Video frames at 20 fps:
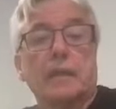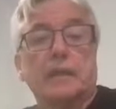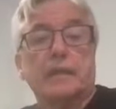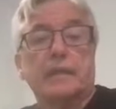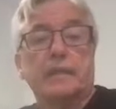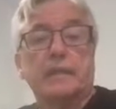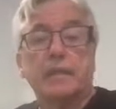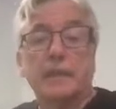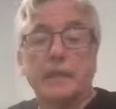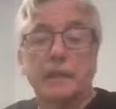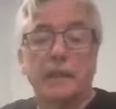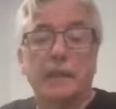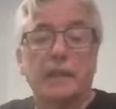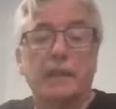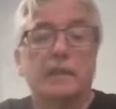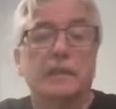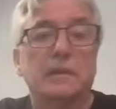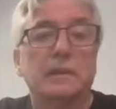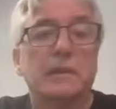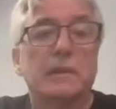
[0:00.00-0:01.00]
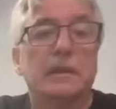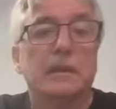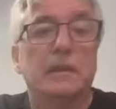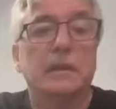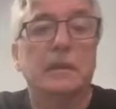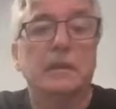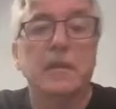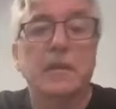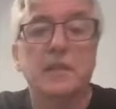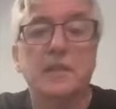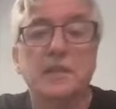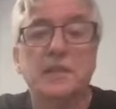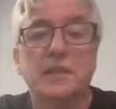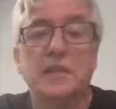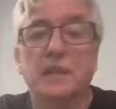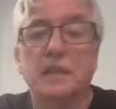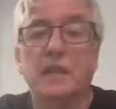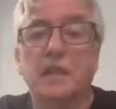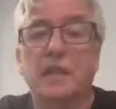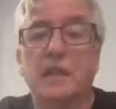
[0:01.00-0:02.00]
Yeah, well,
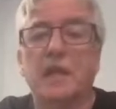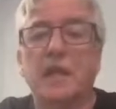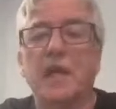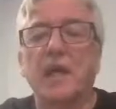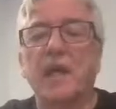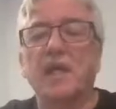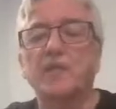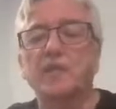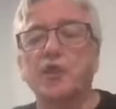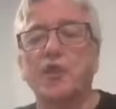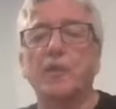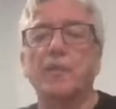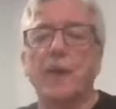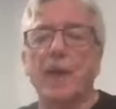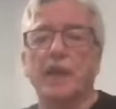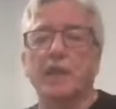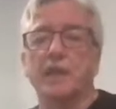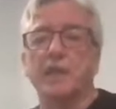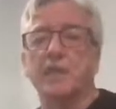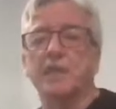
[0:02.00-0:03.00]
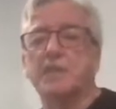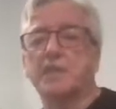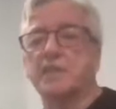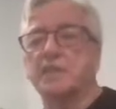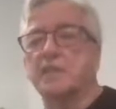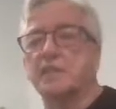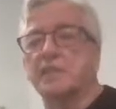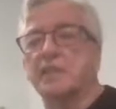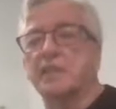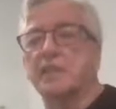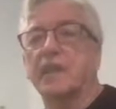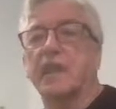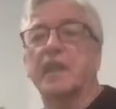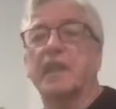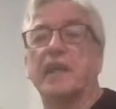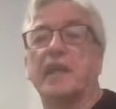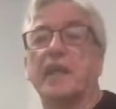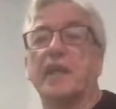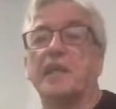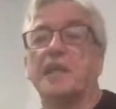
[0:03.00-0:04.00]
it's on my list,
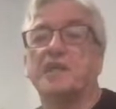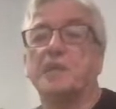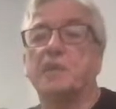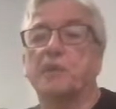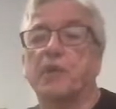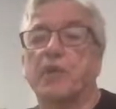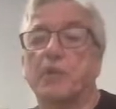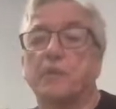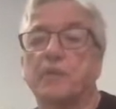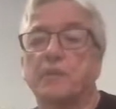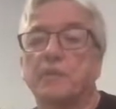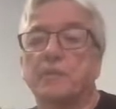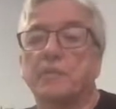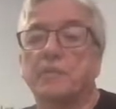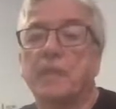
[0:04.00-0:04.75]
and that's the problem.